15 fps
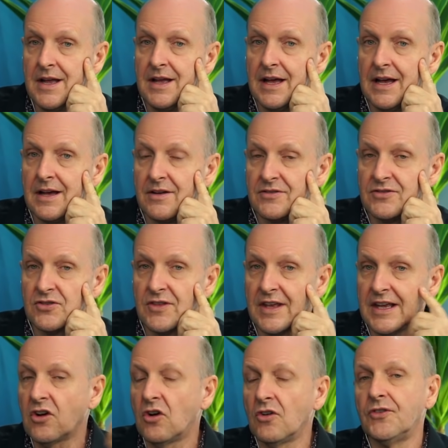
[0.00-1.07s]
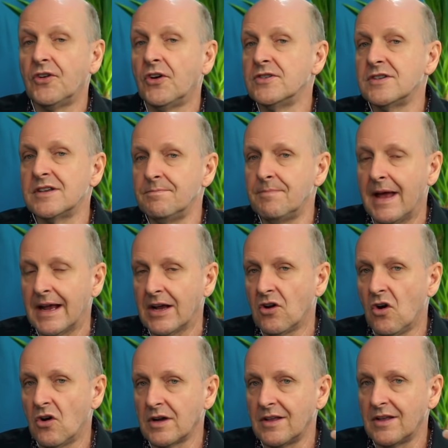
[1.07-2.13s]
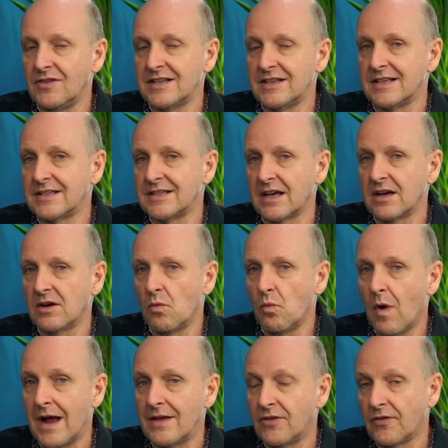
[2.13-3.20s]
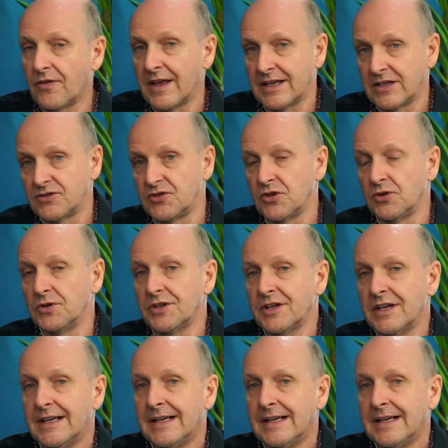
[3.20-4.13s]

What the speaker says: to their condos in Bangkok. And this is a way that they can do it.